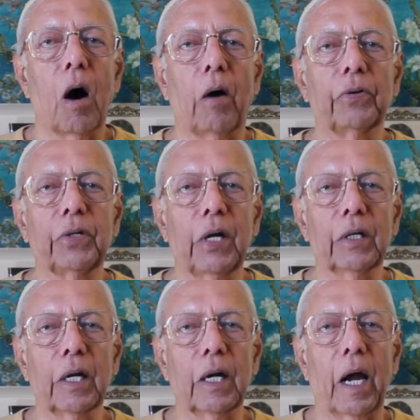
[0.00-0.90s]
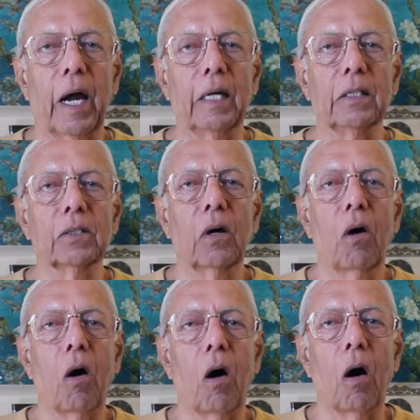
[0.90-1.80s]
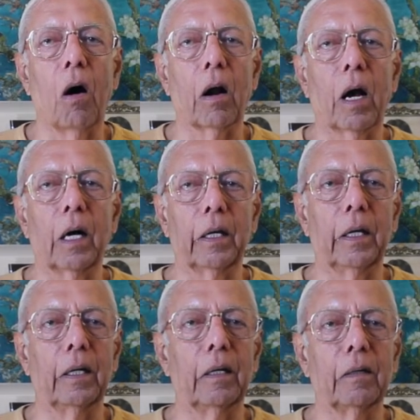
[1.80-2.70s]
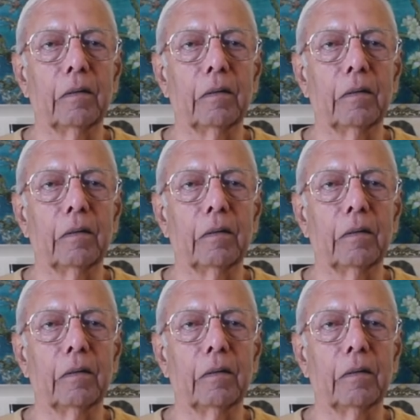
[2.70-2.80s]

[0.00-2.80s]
of shaking hands or hugging.